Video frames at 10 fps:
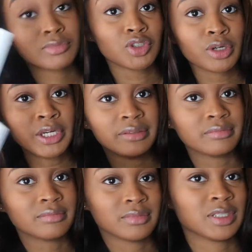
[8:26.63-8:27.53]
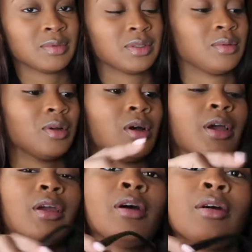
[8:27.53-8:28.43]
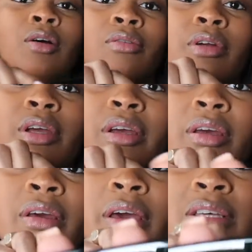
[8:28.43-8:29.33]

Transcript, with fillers: green. That's basically fine. Y'all know green